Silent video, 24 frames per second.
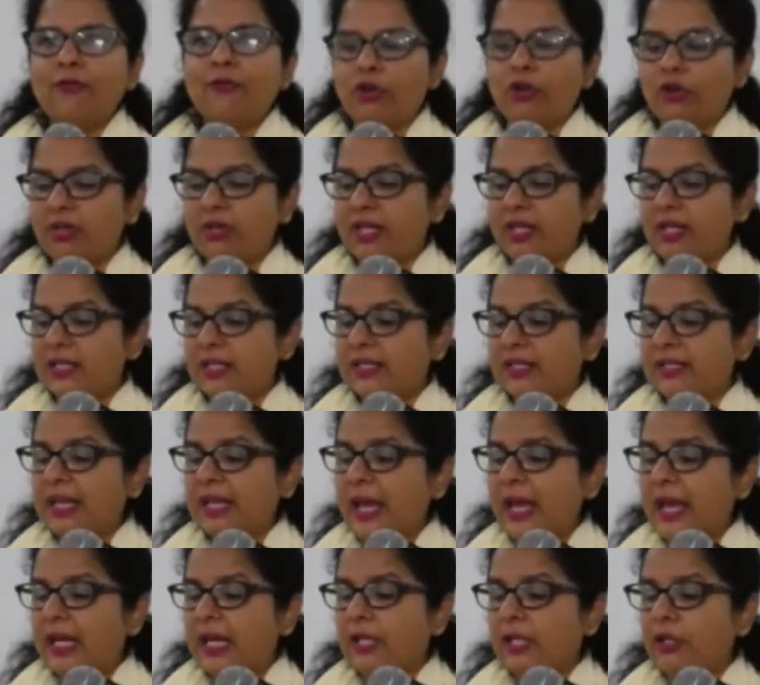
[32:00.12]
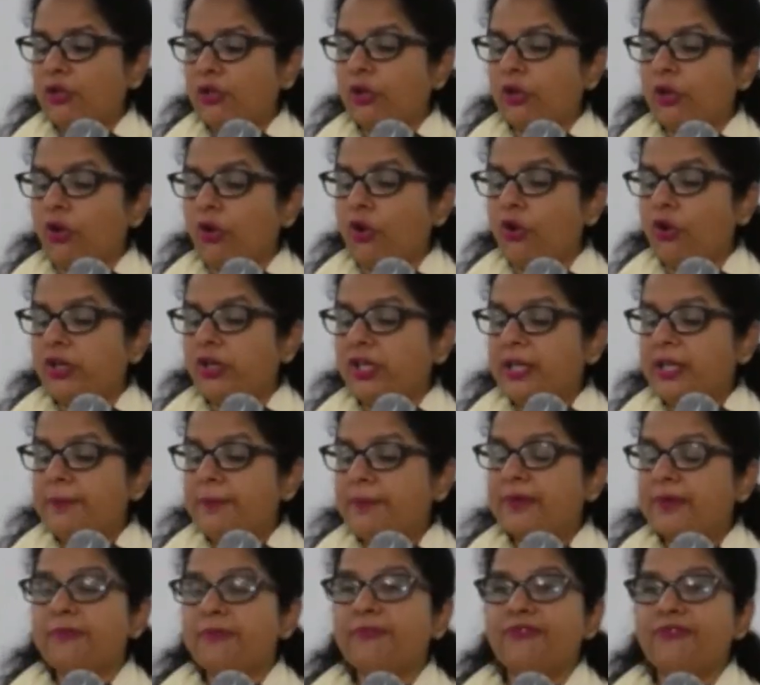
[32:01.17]
already attained or already
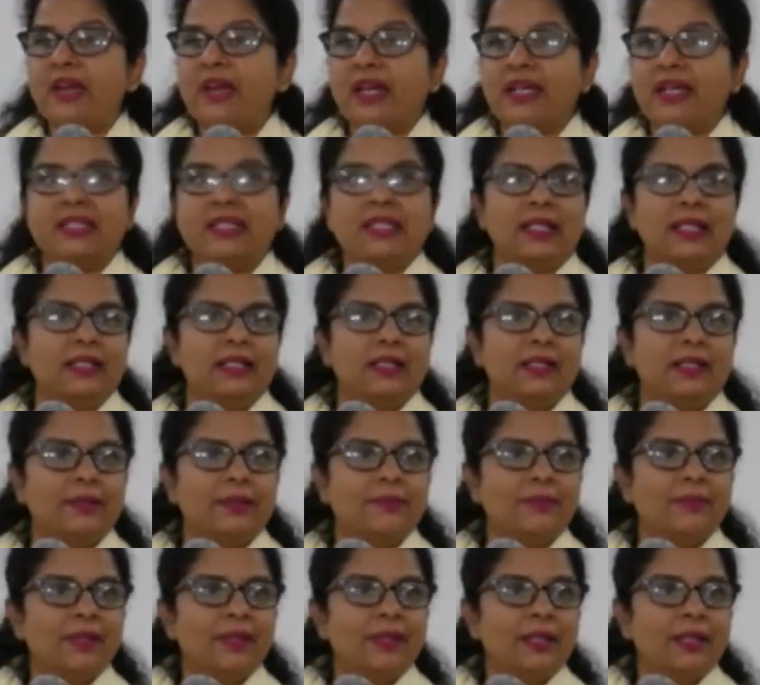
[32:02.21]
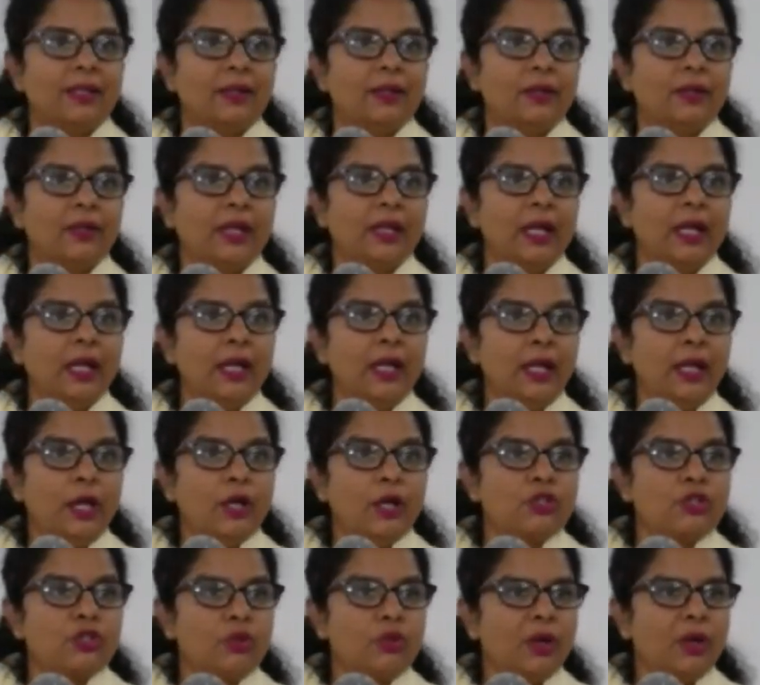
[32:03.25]
perfected. Okay,
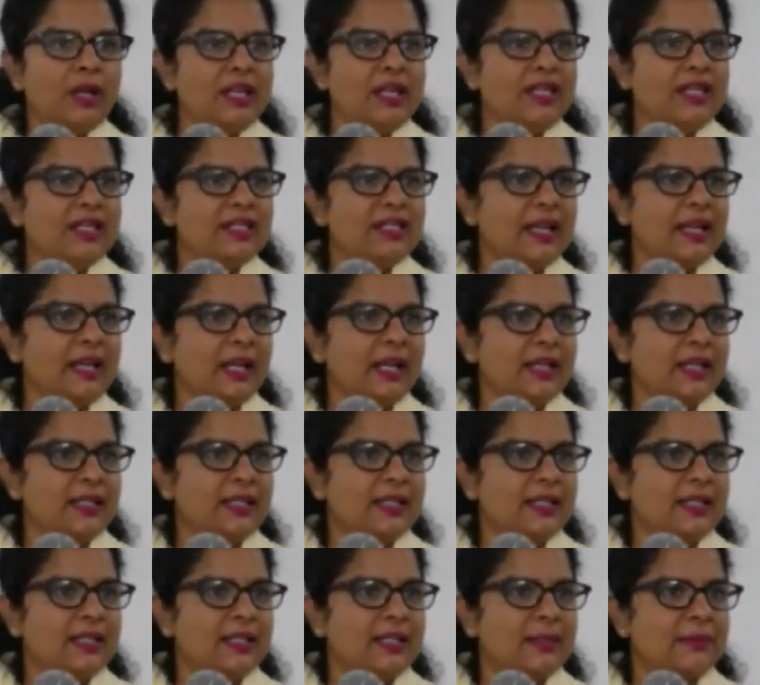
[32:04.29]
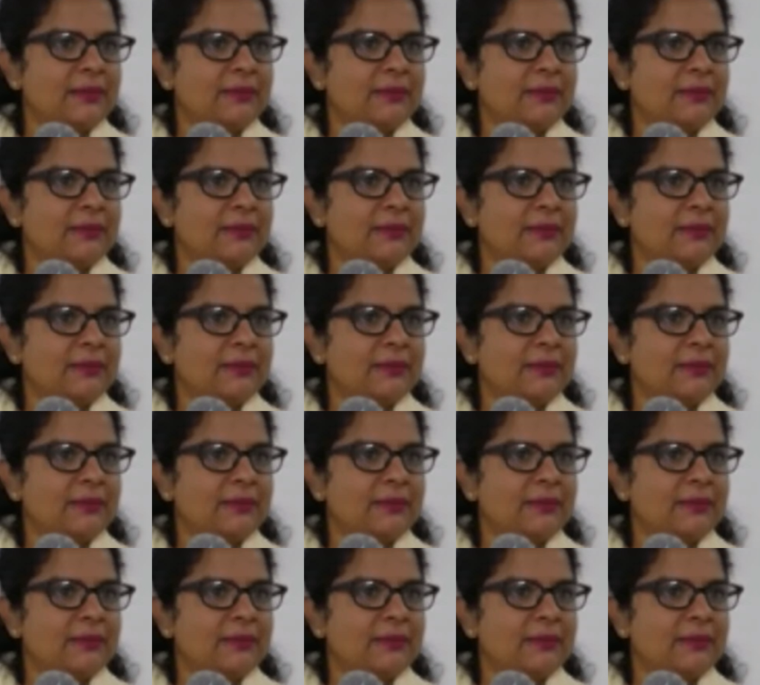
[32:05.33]
so what does it tell us?